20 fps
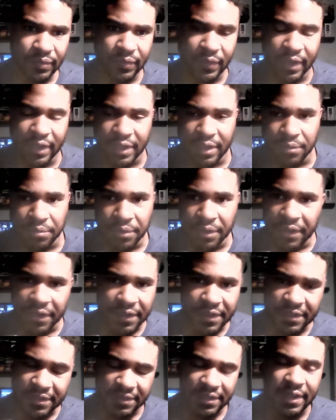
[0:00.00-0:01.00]
Like he really
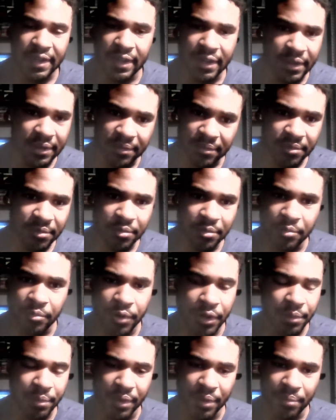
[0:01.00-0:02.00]
does not
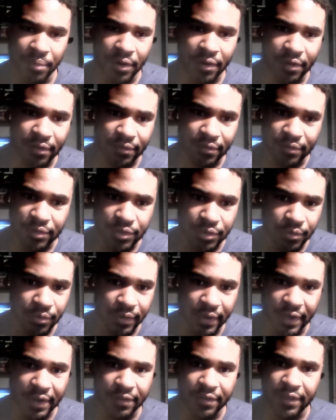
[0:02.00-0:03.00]
want to be a part of
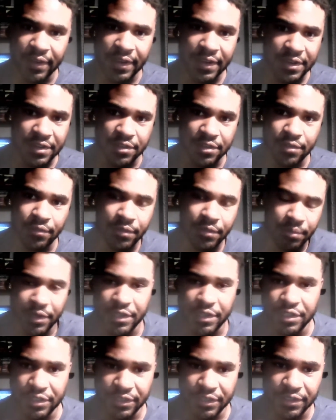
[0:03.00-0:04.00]
doing anything that he's doing, but
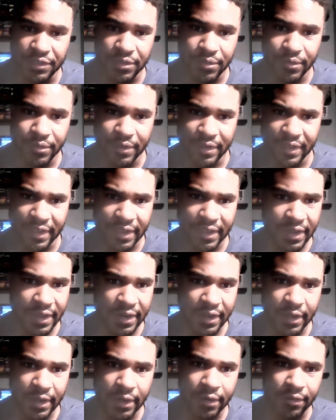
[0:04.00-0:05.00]
he's just do it kind
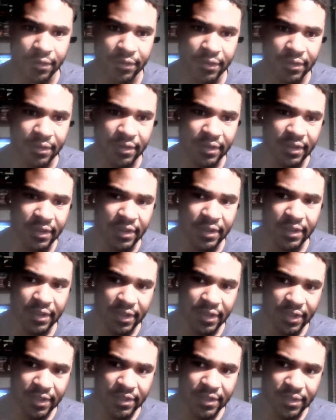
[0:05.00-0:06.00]
of character.
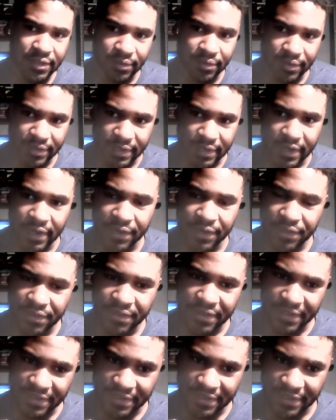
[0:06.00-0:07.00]
So his character
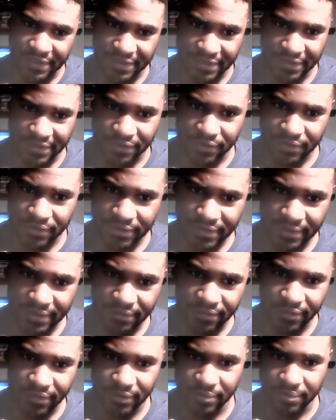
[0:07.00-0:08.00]
isn't as
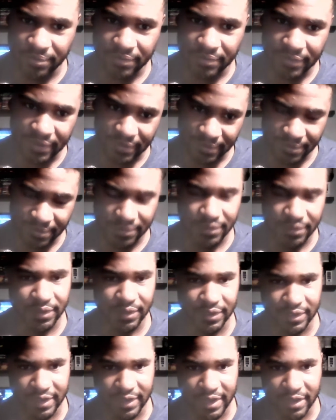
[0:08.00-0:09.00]
interesting from
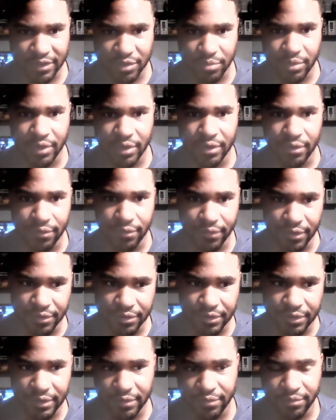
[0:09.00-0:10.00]
his counterpart in The
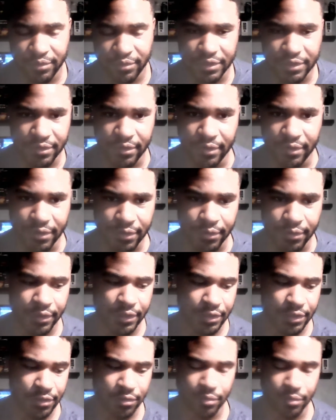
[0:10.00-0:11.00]
Fugitive, which
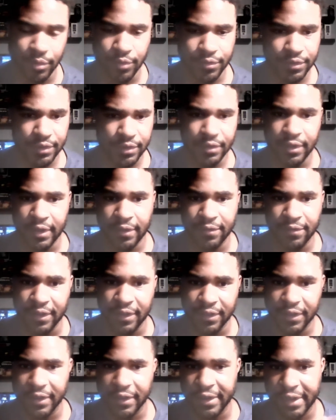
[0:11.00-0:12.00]
these two movies have
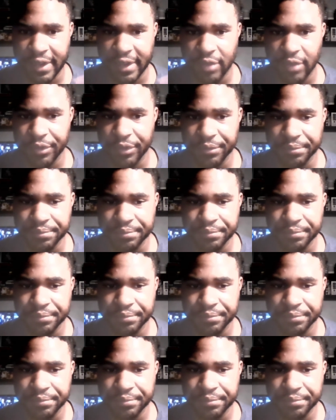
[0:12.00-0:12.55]
nothing in common